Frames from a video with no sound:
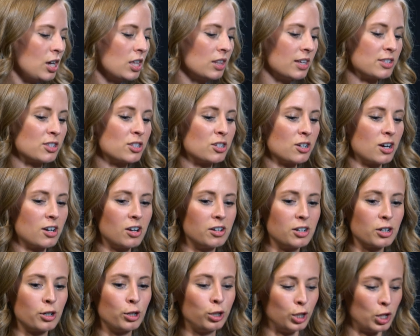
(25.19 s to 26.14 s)
Let's start on
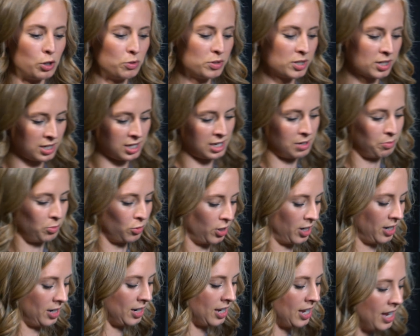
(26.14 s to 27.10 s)
a closed
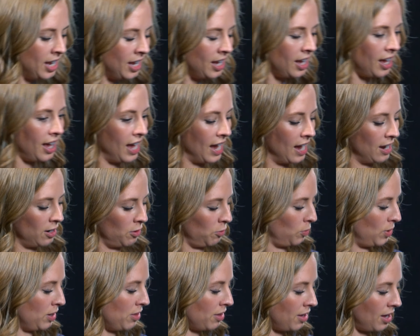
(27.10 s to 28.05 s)
keyboard, and
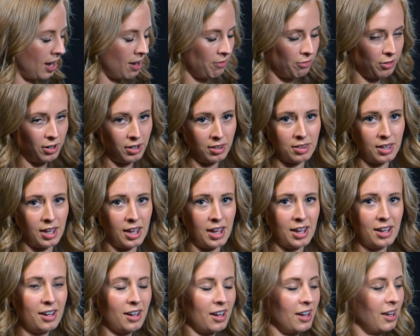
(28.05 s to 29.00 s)
with
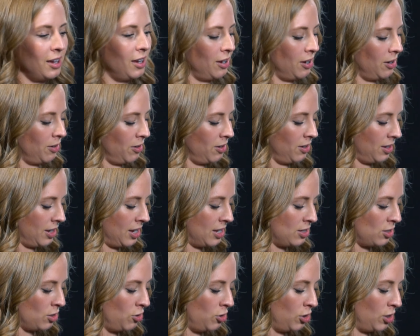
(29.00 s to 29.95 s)
everything,
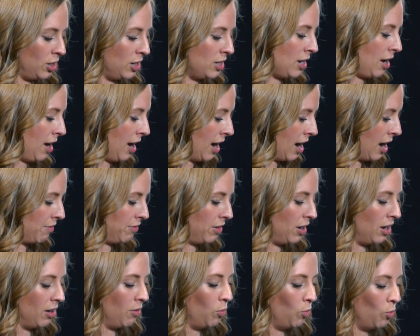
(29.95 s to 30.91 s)
it's good to have
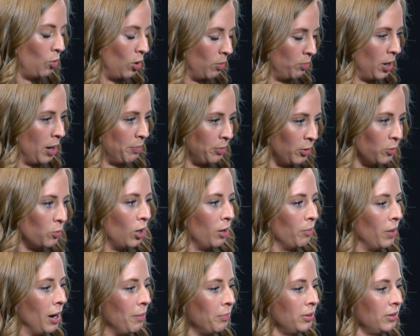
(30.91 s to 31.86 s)
a proper
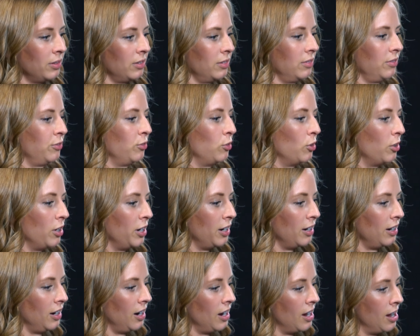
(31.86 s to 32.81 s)
warm up
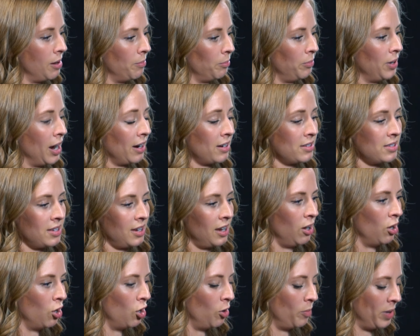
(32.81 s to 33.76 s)
for um, practicing
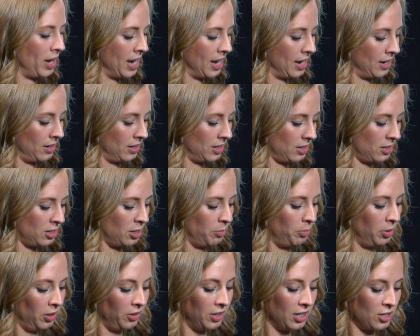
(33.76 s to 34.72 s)
at home and to
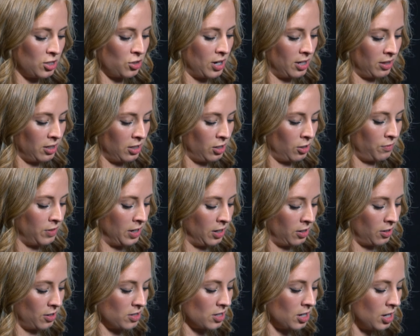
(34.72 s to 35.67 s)
build the strength in your
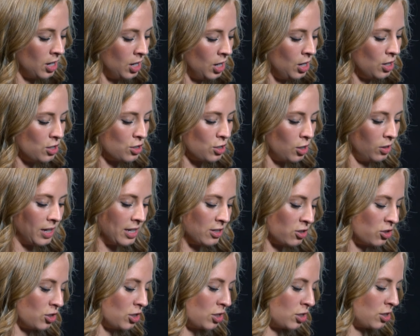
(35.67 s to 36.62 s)
fingers. So
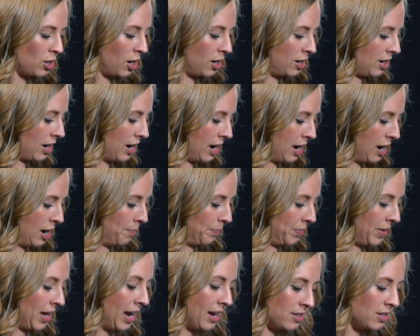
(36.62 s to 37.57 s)
let's just start um,
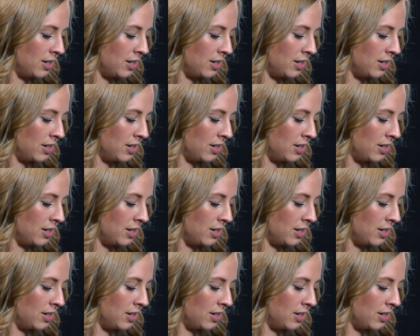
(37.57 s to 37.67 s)
hands